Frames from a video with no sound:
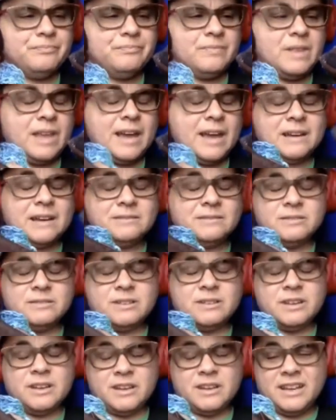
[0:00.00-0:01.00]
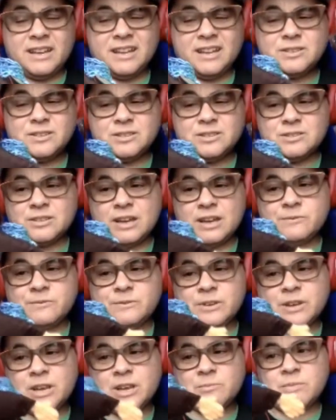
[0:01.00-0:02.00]
Yeah, it's a tough
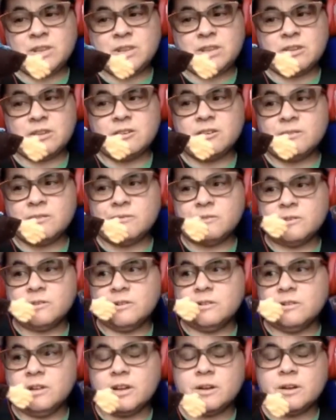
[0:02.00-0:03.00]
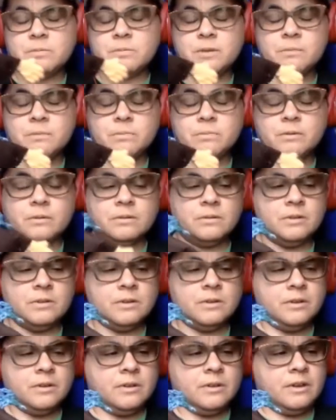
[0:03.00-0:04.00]
time of year for a lot of people.
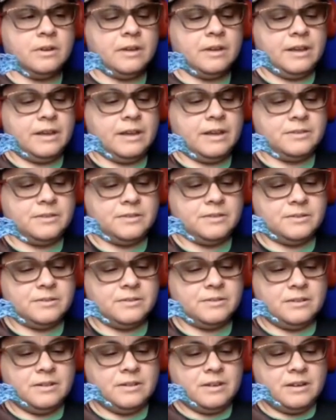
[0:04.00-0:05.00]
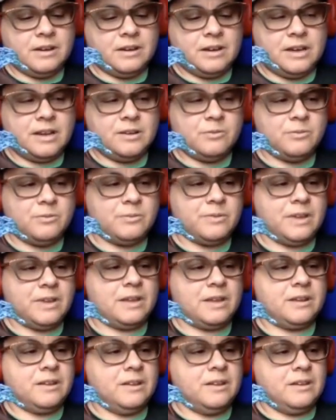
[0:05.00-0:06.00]
And I know
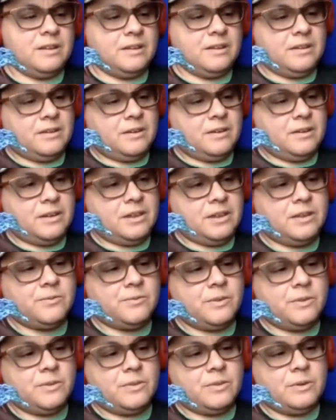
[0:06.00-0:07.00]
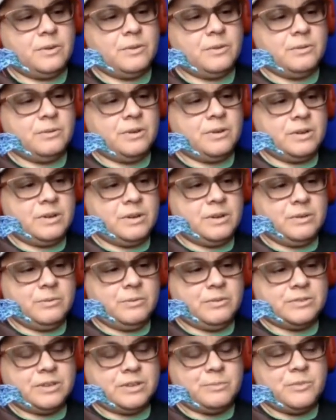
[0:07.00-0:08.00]
that even though
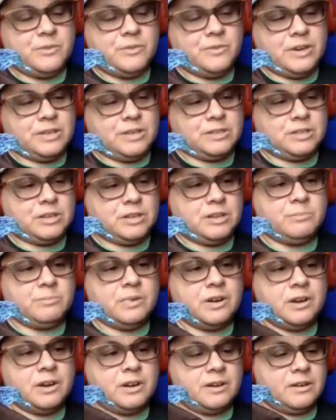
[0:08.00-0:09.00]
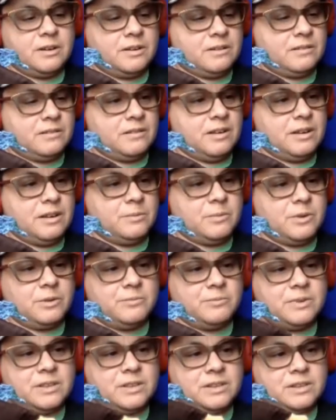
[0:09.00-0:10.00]
some of us are apart and we're
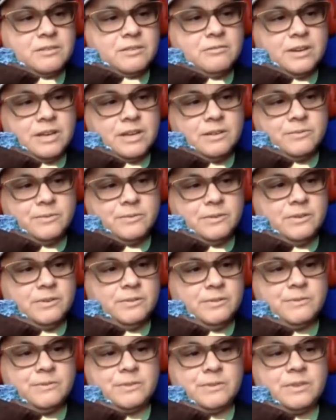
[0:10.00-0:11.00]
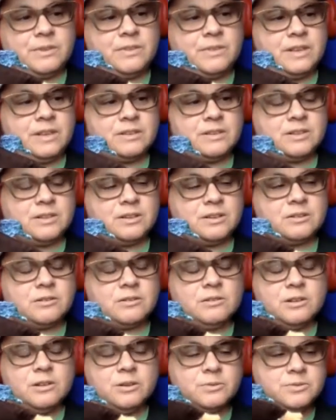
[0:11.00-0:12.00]
really grateful for the things that are
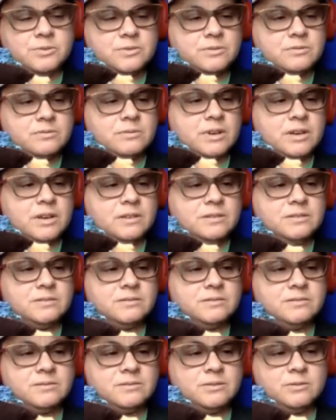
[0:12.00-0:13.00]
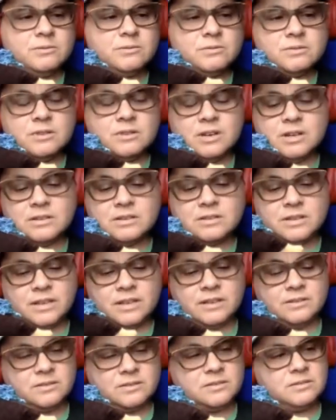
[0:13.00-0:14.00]
close to us, those hard
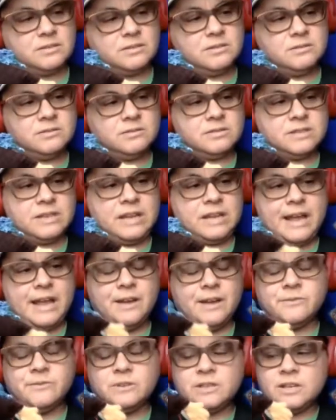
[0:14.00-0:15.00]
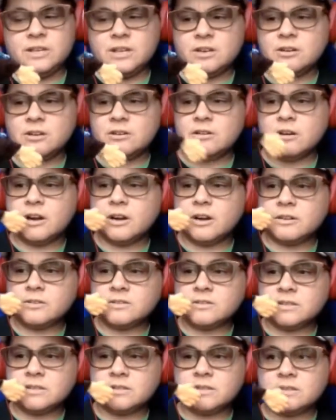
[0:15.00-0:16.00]
things still sit heavily in our
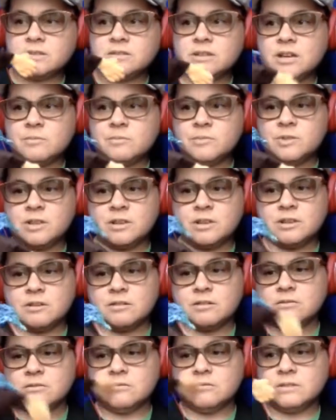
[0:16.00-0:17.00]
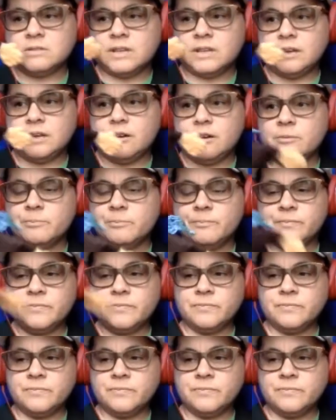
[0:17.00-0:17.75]
hearts at this time of the year, don't they, Elm?